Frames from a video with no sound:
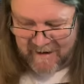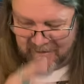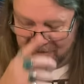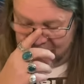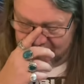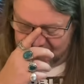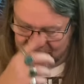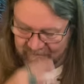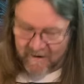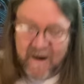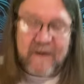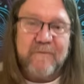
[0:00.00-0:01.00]
I know these
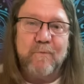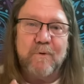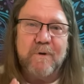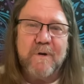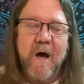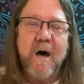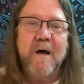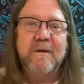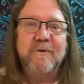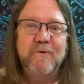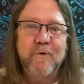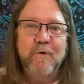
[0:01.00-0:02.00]
divines were
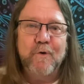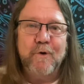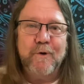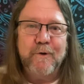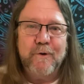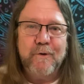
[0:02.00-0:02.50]
not good.